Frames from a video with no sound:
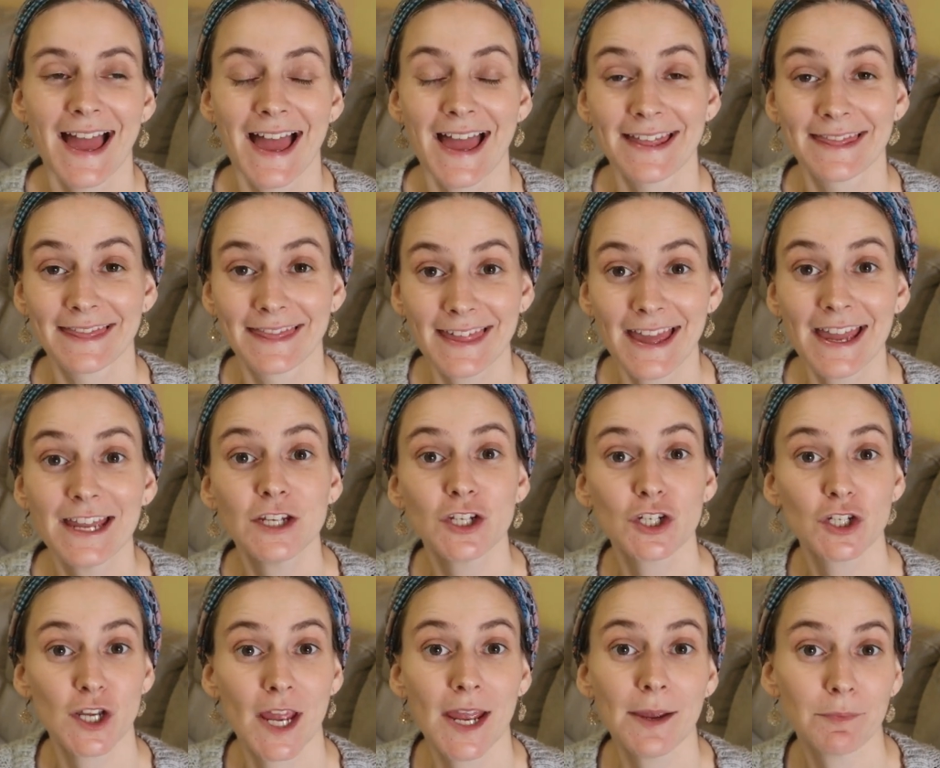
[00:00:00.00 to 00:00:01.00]
and they
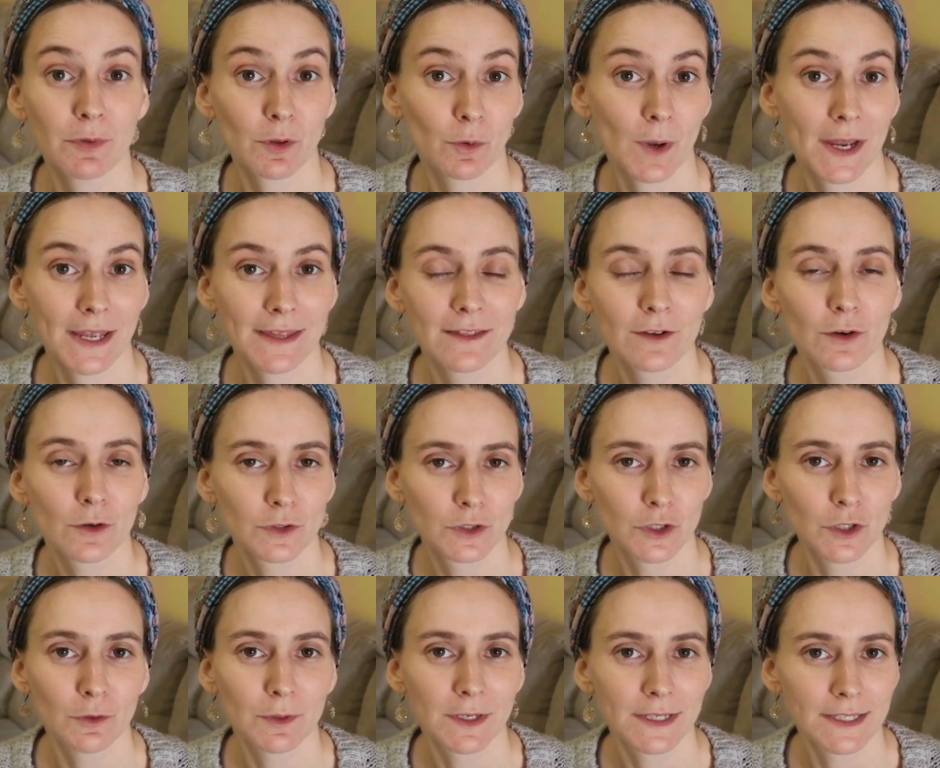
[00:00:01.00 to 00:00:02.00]
shape the way
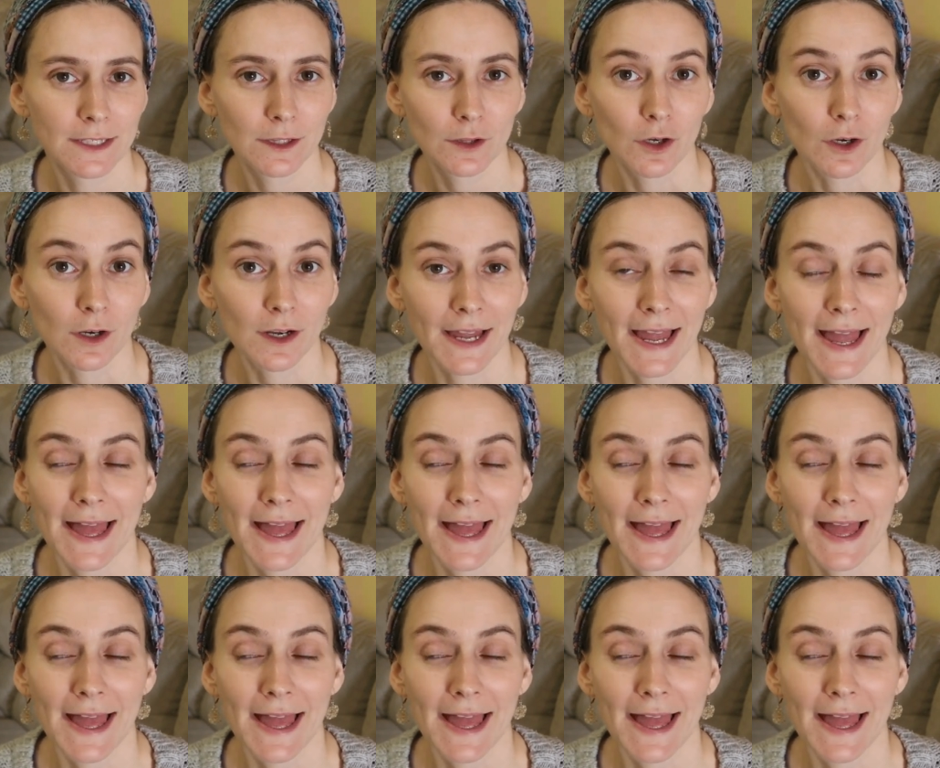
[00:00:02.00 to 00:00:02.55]
those units look.